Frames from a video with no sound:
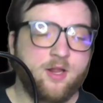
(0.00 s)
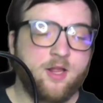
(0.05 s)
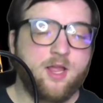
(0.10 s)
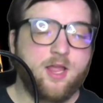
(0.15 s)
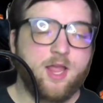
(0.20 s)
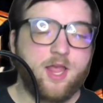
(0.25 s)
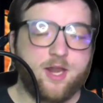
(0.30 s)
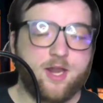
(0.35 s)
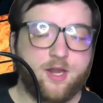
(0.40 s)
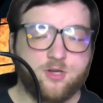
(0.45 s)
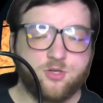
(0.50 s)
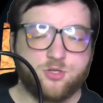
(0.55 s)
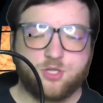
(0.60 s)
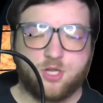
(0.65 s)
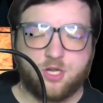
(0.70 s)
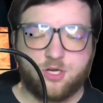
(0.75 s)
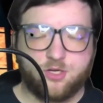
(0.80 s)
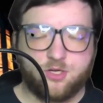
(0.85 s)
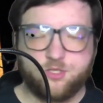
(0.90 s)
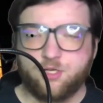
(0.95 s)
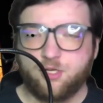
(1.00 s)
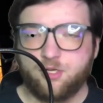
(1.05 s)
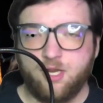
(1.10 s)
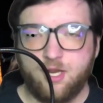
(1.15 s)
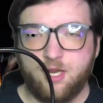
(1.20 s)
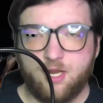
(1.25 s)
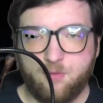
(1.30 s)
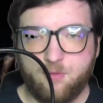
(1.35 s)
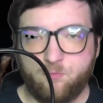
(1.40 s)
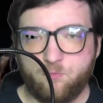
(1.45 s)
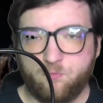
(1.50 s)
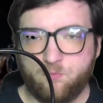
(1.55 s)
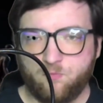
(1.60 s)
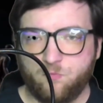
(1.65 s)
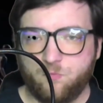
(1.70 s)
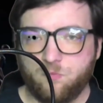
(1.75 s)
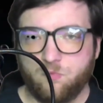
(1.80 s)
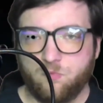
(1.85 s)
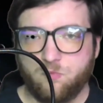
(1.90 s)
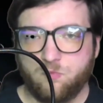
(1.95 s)
and I just understood
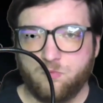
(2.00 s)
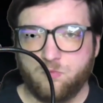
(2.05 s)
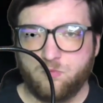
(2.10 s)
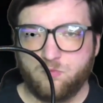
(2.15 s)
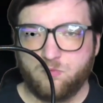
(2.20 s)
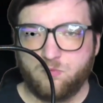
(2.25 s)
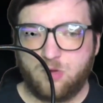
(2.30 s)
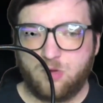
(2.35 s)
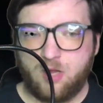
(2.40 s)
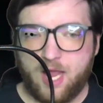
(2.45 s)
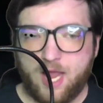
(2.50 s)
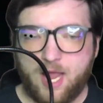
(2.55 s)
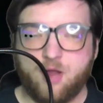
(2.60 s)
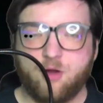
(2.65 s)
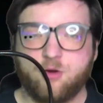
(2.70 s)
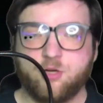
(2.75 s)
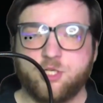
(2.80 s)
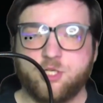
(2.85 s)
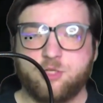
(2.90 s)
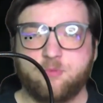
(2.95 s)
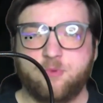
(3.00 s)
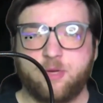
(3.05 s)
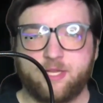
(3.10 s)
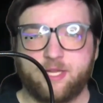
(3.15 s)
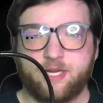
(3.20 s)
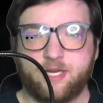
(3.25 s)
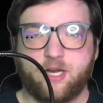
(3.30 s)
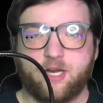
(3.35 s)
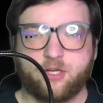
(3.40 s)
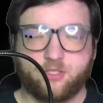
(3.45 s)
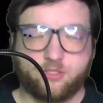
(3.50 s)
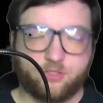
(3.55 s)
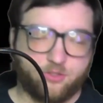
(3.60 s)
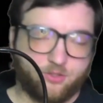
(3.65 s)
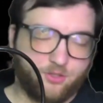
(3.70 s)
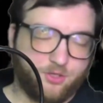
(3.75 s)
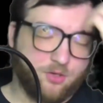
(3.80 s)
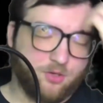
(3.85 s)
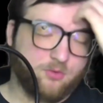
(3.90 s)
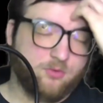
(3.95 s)
how to make that character, you
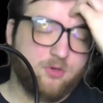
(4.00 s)
know,